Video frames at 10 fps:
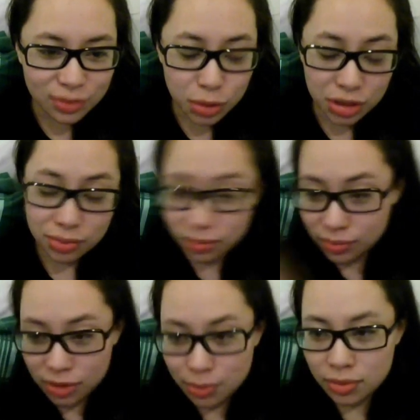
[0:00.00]
which
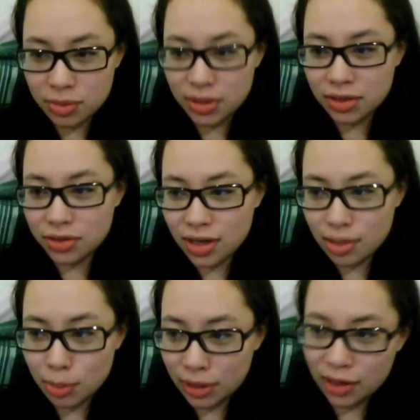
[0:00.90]
was supposed to be
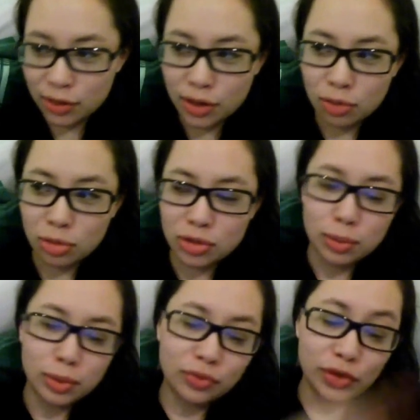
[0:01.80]
yesterday, but then I thought it would be
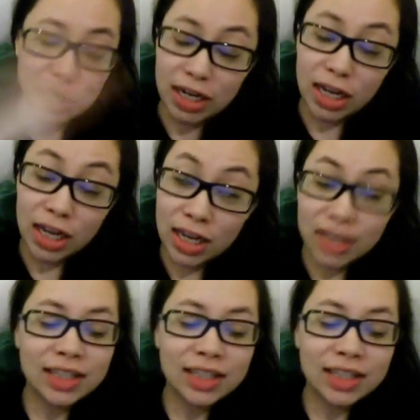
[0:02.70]
suitable for today.